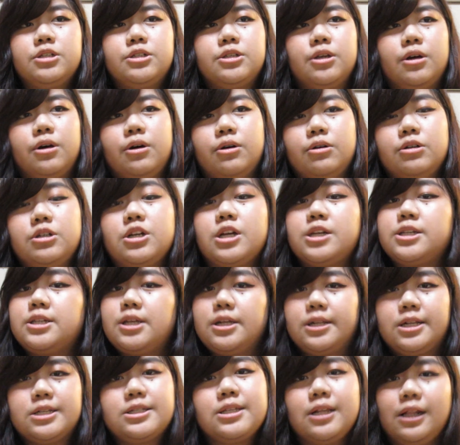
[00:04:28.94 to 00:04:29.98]
So just a
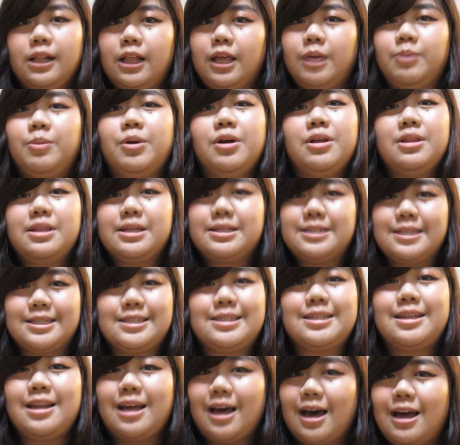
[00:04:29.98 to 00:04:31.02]
disclaimer, this
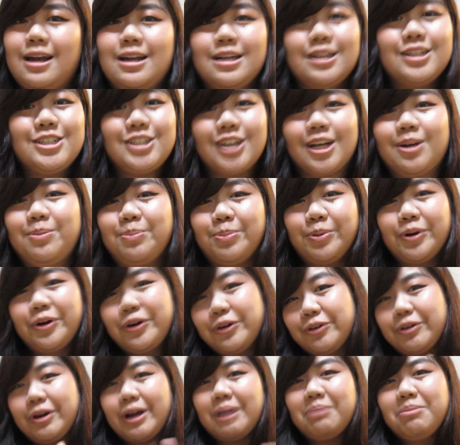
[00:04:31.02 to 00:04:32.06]
is not a JET
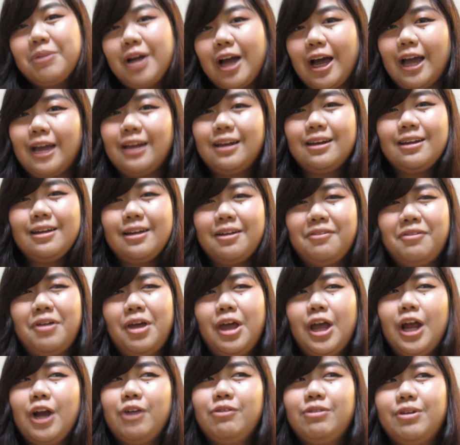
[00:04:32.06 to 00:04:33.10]
program kind of
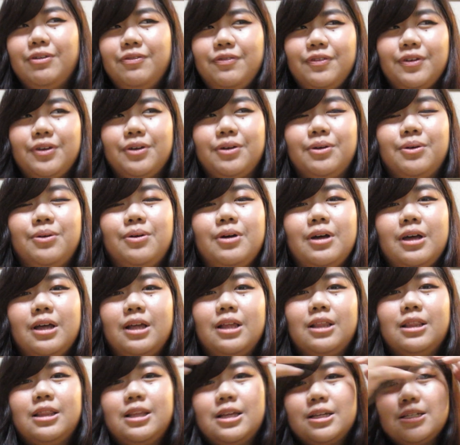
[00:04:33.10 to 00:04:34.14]
review.
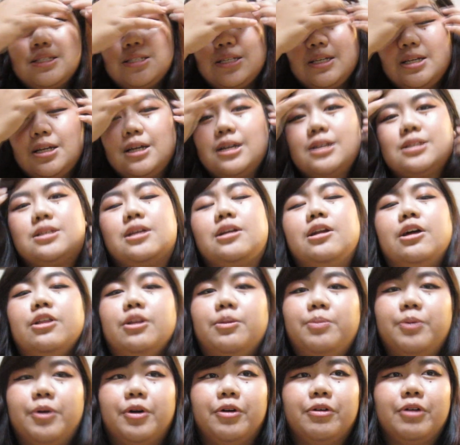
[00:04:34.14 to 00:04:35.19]
This is
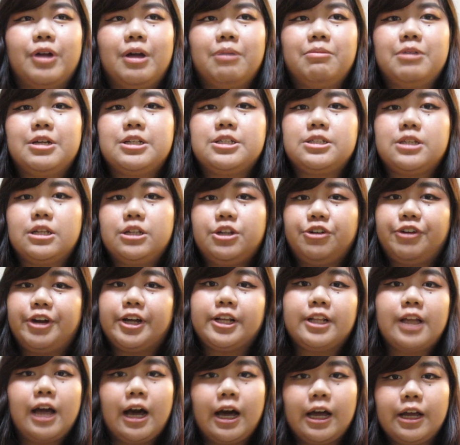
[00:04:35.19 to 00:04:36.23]
another program, it's a
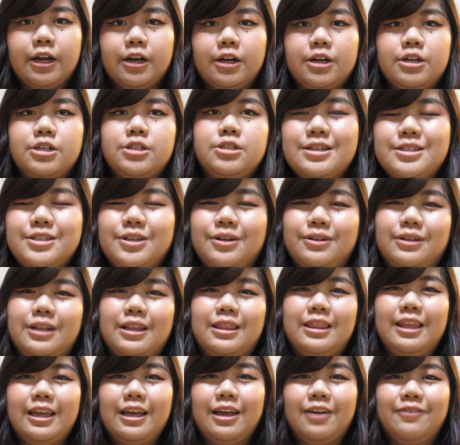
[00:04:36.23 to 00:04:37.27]
direct hire. So the
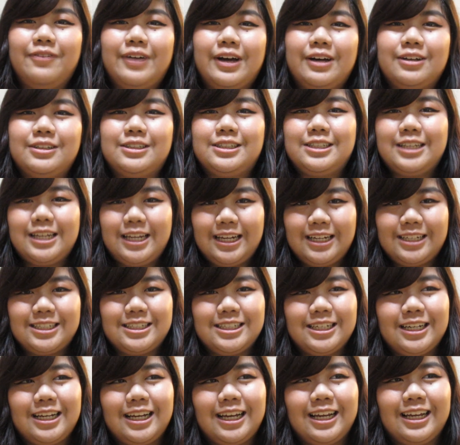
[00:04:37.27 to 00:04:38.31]
thing about
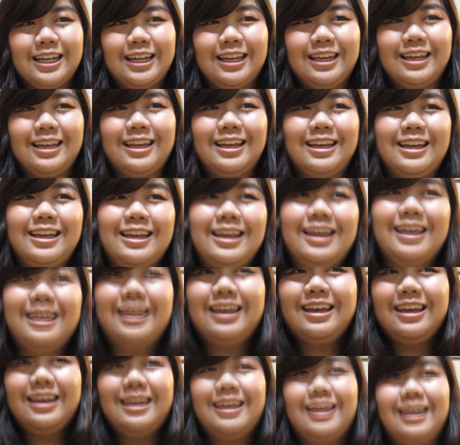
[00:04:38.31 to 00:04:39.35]
teaching
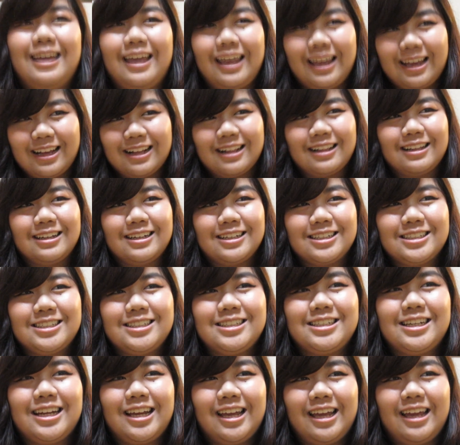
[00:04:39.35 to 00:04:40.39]

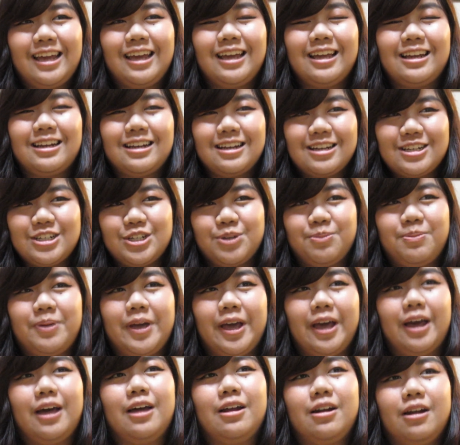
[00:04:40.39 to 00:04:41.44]
English in
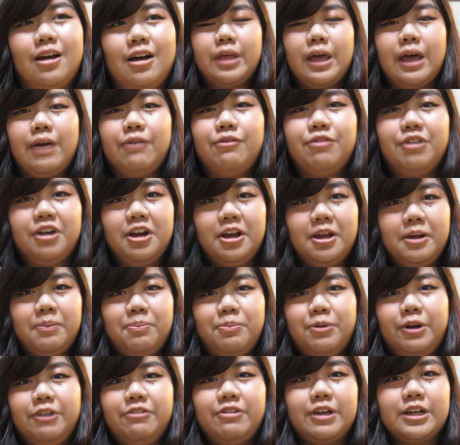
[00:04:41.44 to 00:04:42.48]
Japan, every
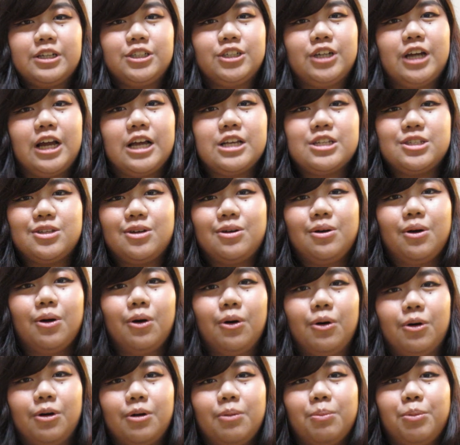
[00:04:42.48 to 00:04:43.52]
prefecture has their
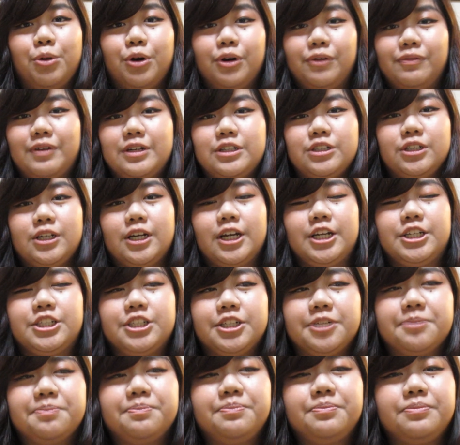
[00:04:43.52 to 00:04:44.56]
own board of
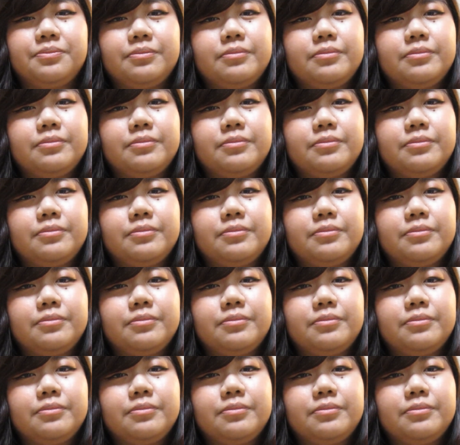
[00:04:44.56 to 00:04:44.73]
education.